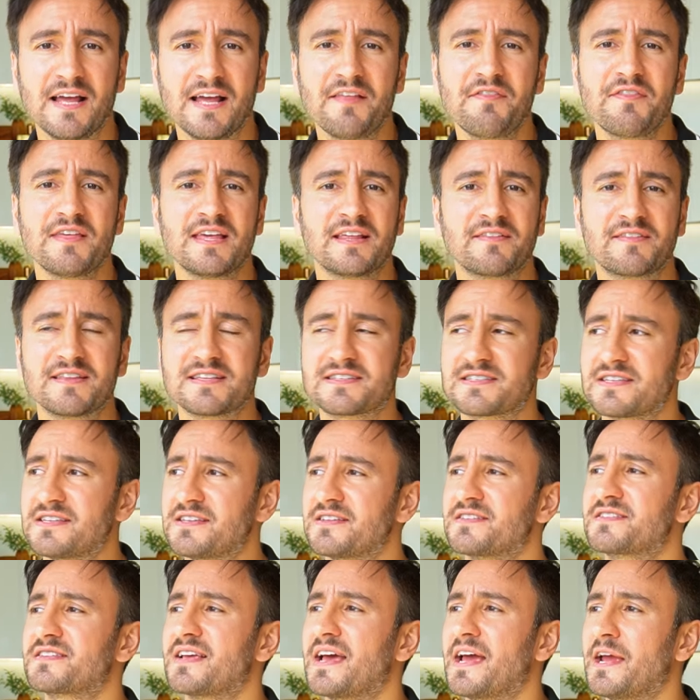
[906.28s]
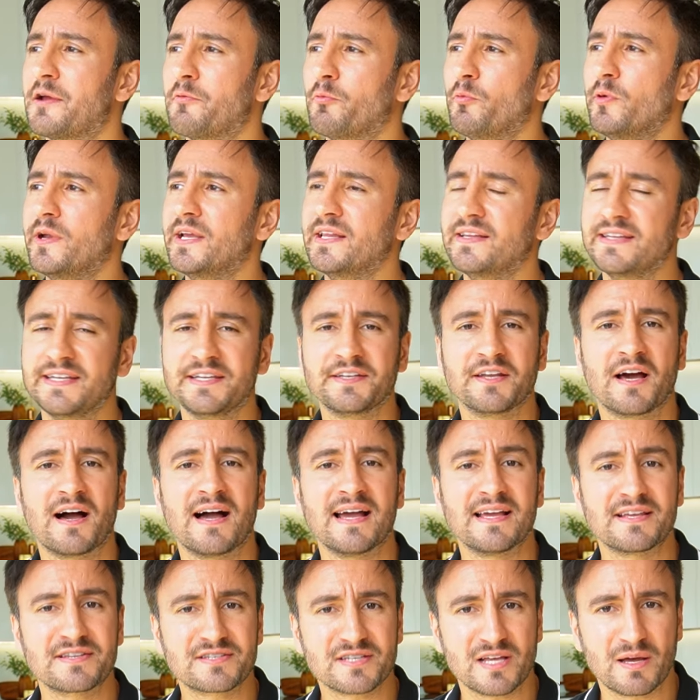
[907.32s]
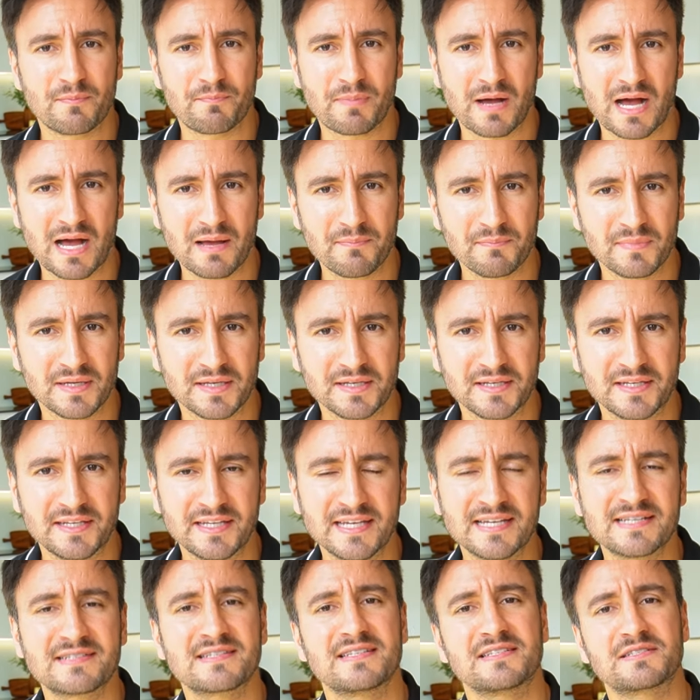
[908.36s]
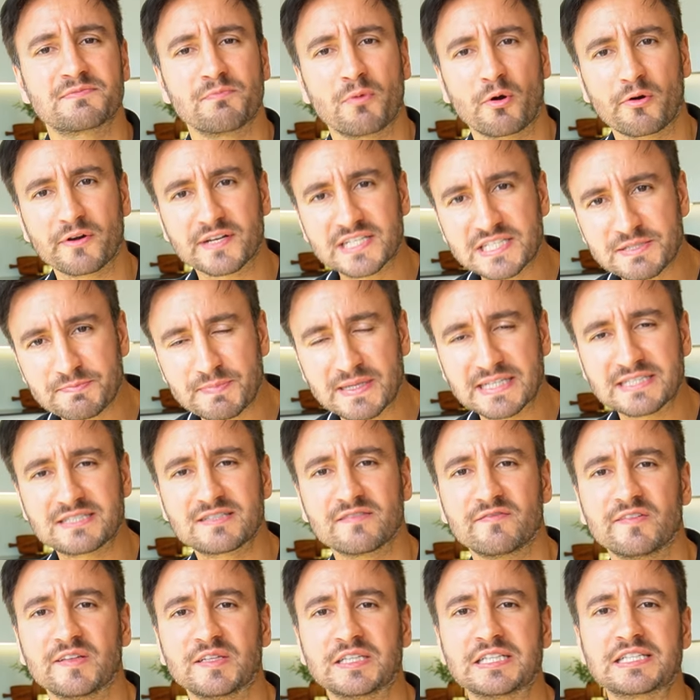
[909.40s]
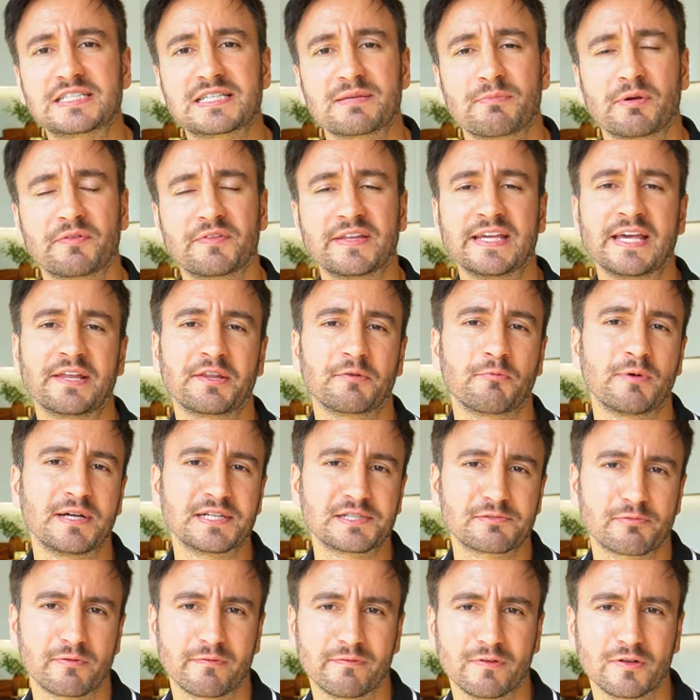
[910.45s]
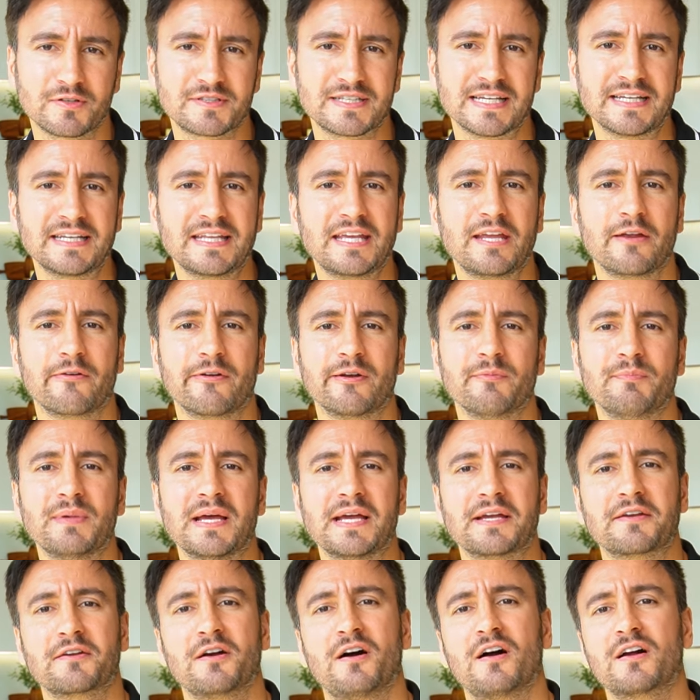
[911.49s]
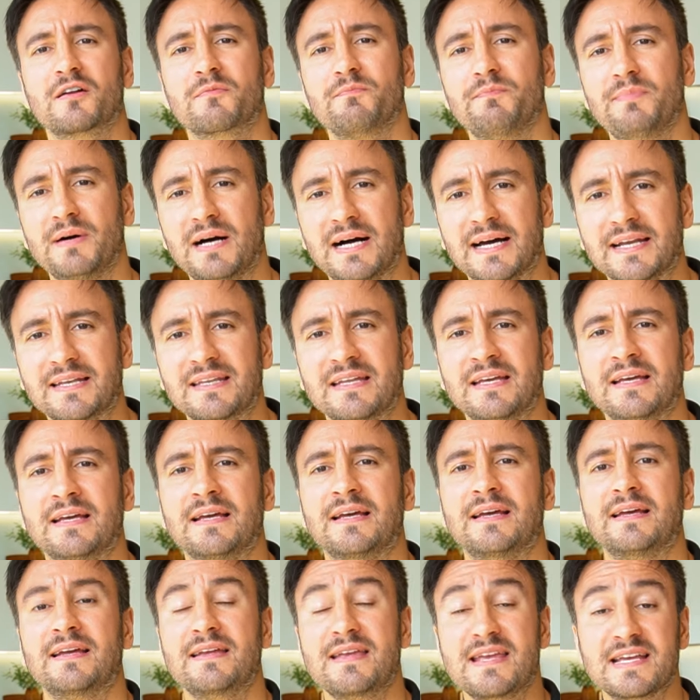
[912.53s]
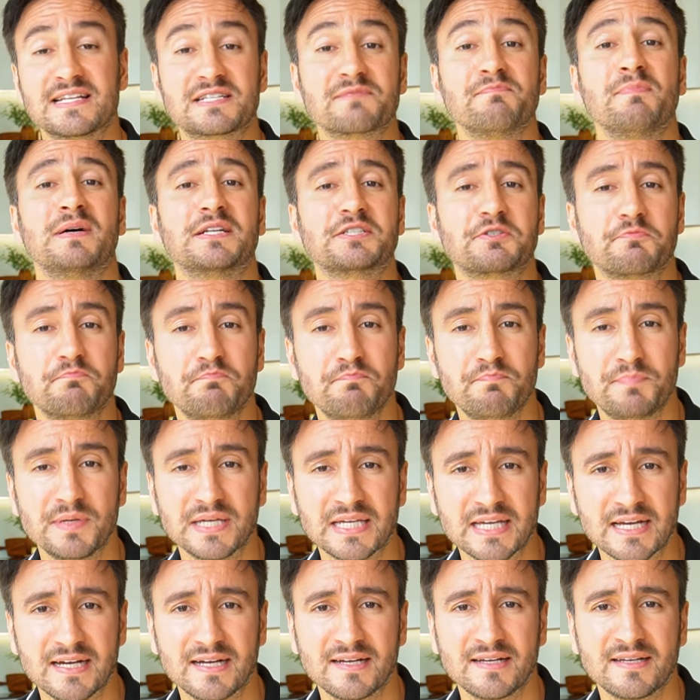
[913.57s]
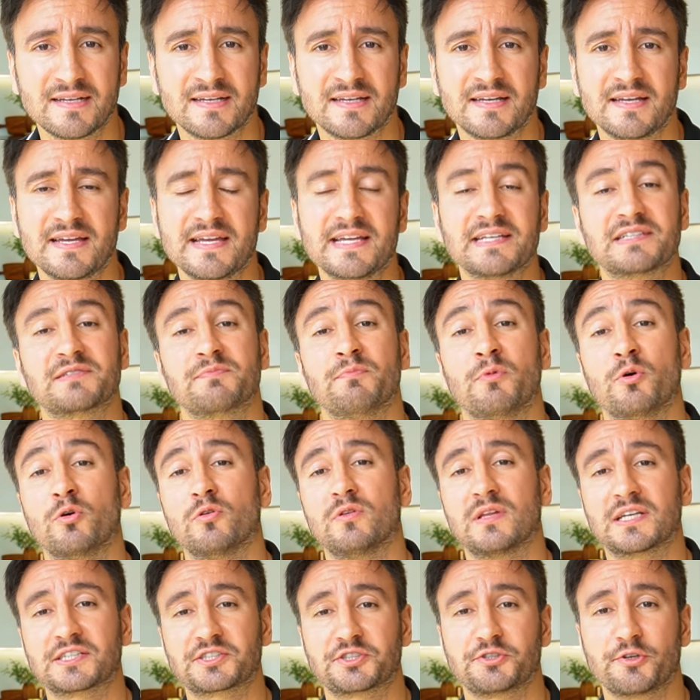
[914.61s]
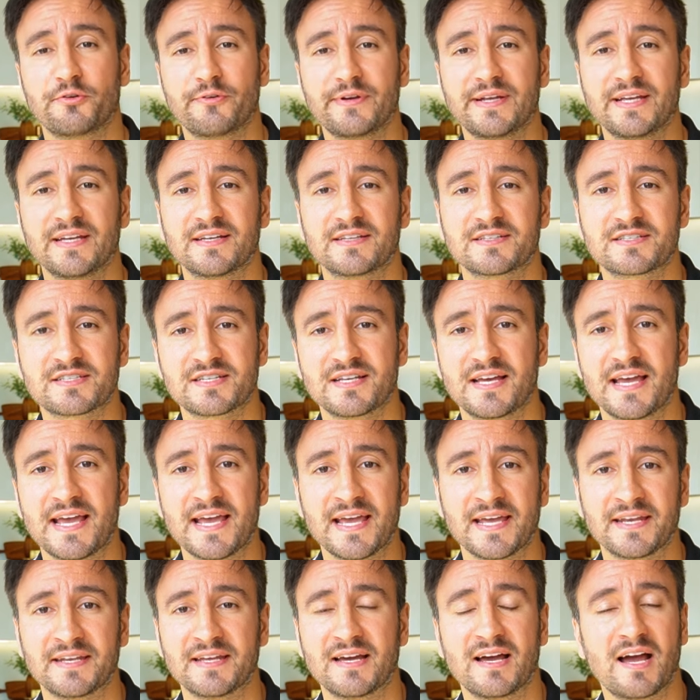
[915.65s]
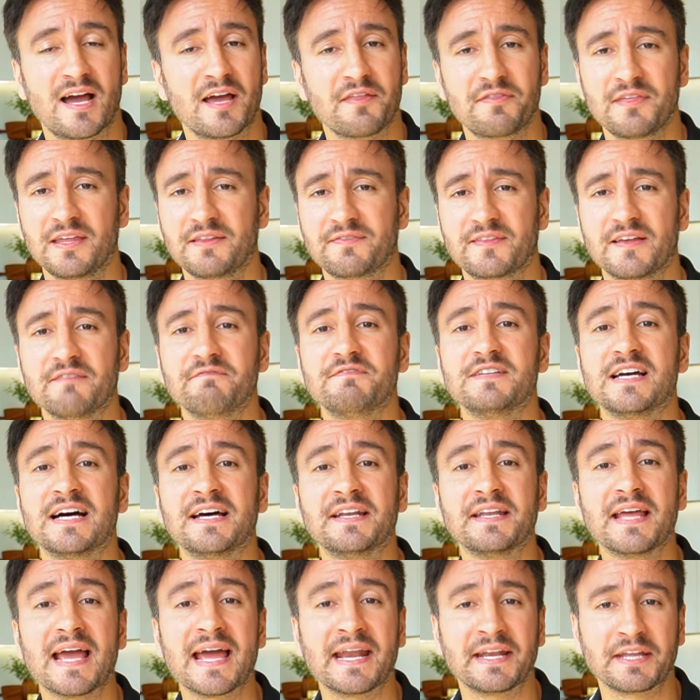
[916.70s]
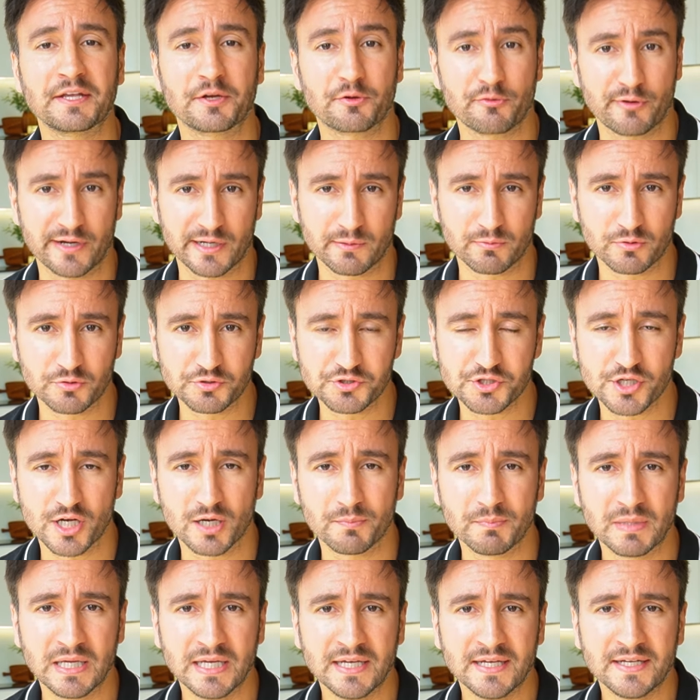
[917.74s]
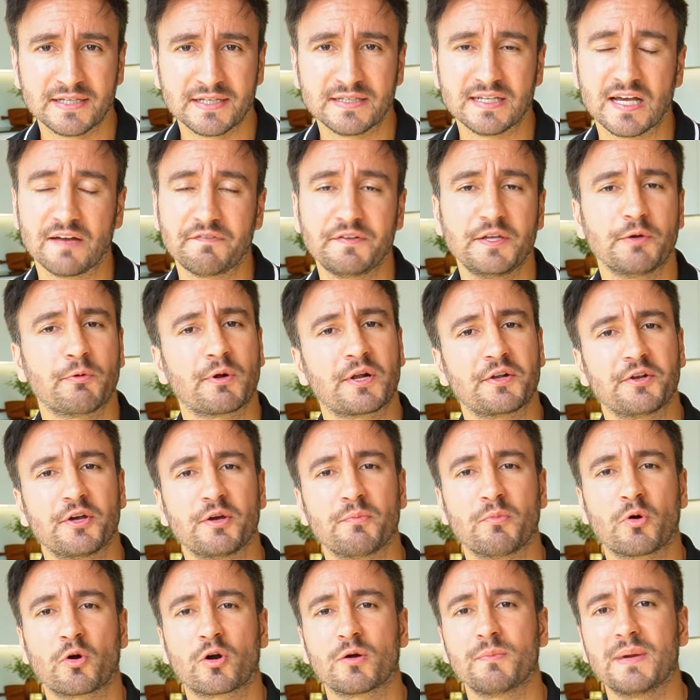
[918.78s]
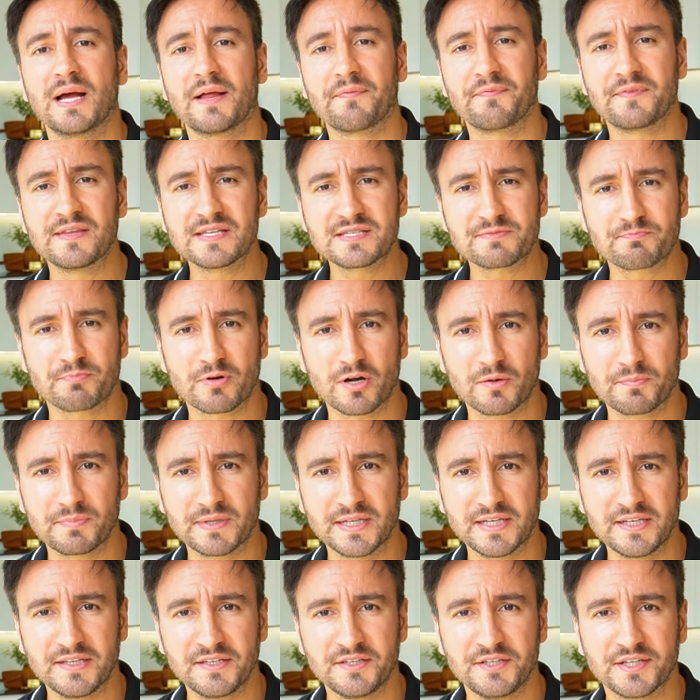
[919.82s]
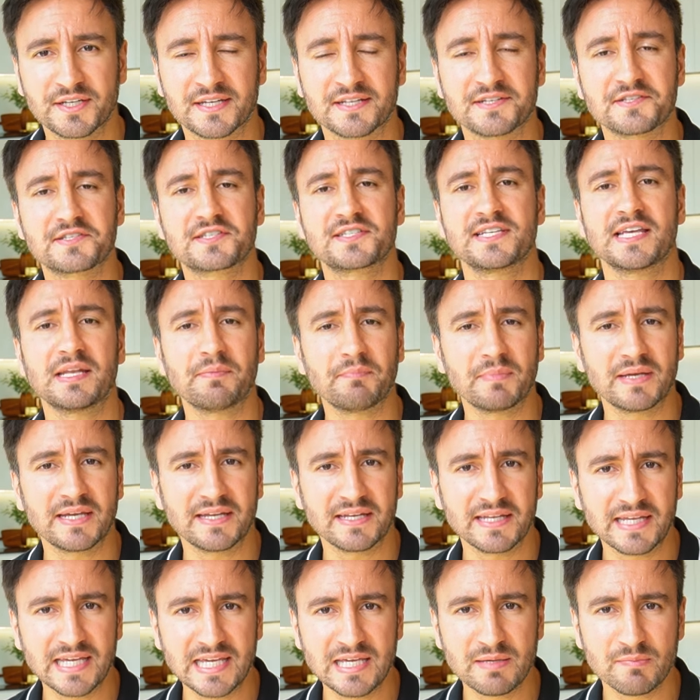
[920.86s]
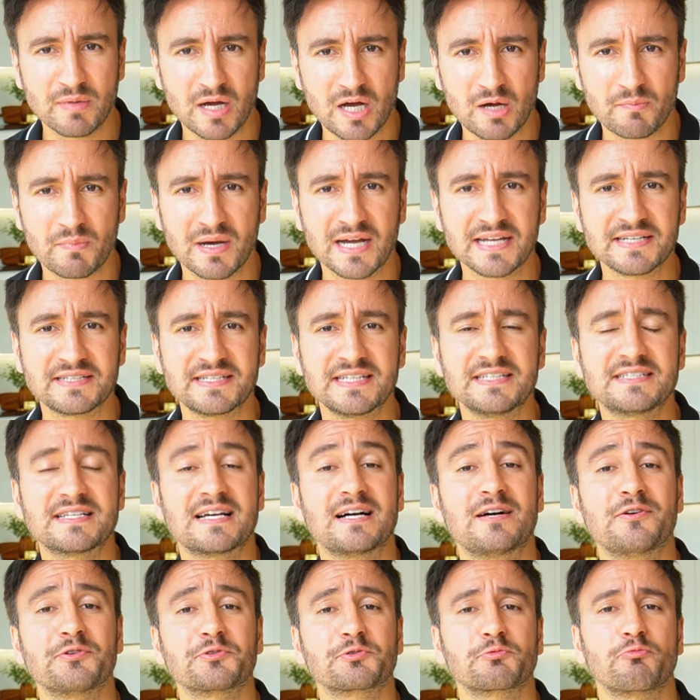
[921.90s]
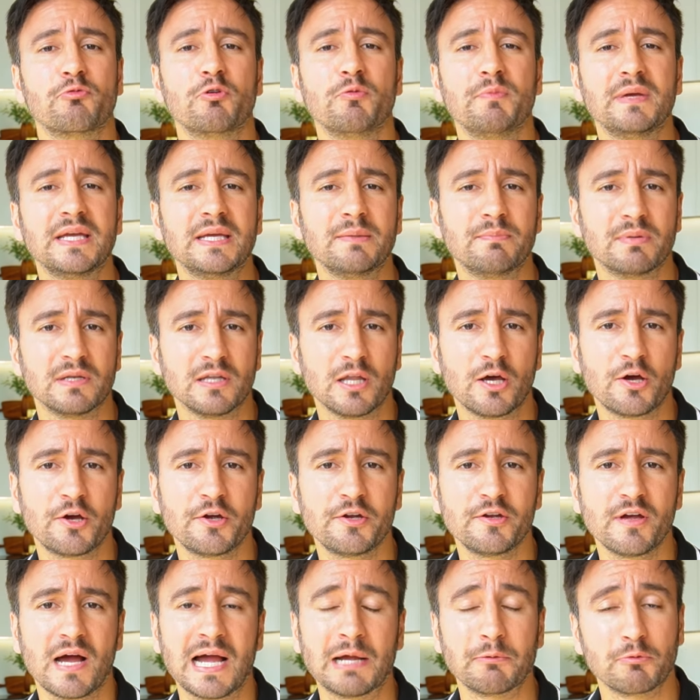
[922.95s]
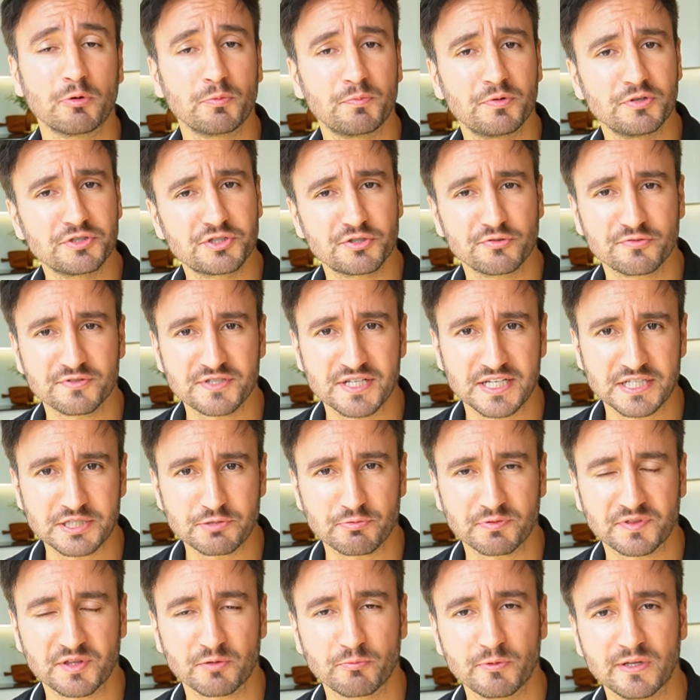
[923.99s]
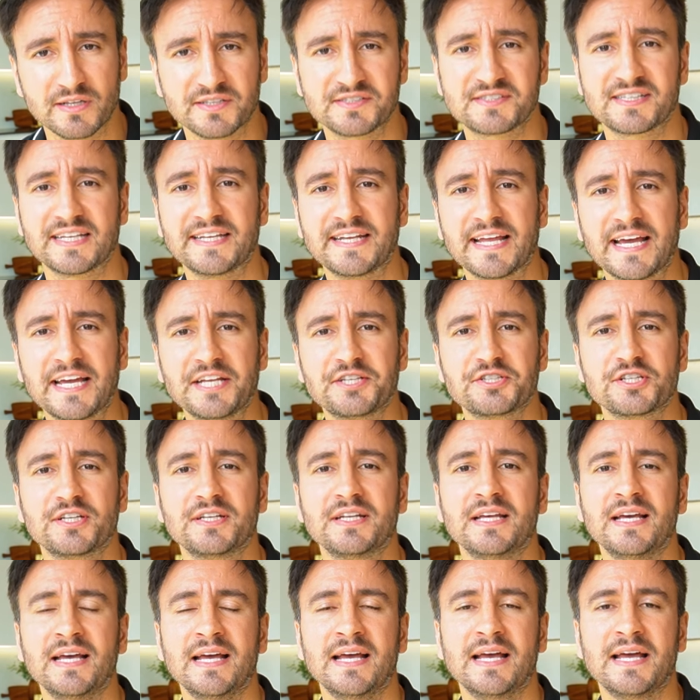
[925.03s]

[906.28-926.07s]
I think this is a really nice apartment. Yes, it's more expensive than some of the other ones we've looked at here in Bangkok, but it's much bigger. It's more luxurious, and uh, I think they've done an incredible job. Now, if you want to know more about this property, you can send me an email. My details will be below. I will put you in touch with the real estate agent.